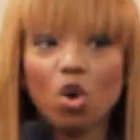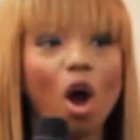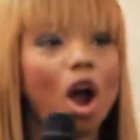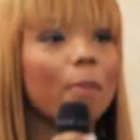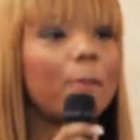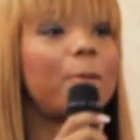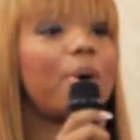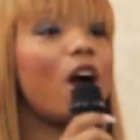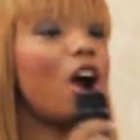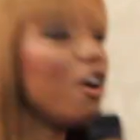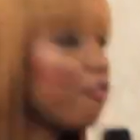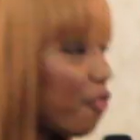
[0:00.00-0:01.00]
You are
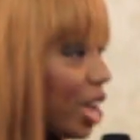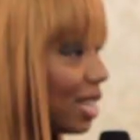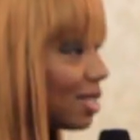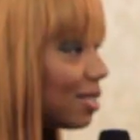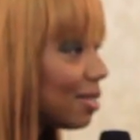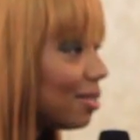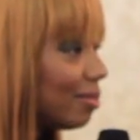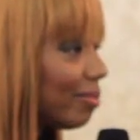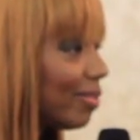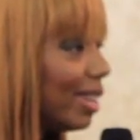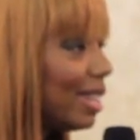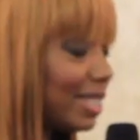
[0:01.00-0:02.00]
perfect.
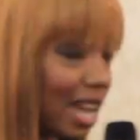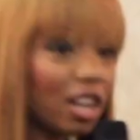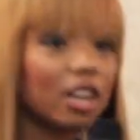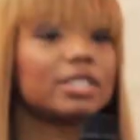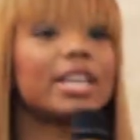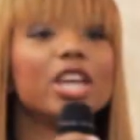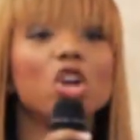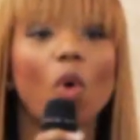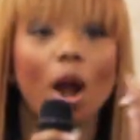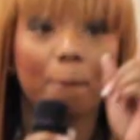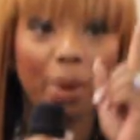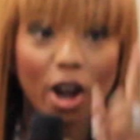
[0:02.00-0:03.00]
Tell them, say, you are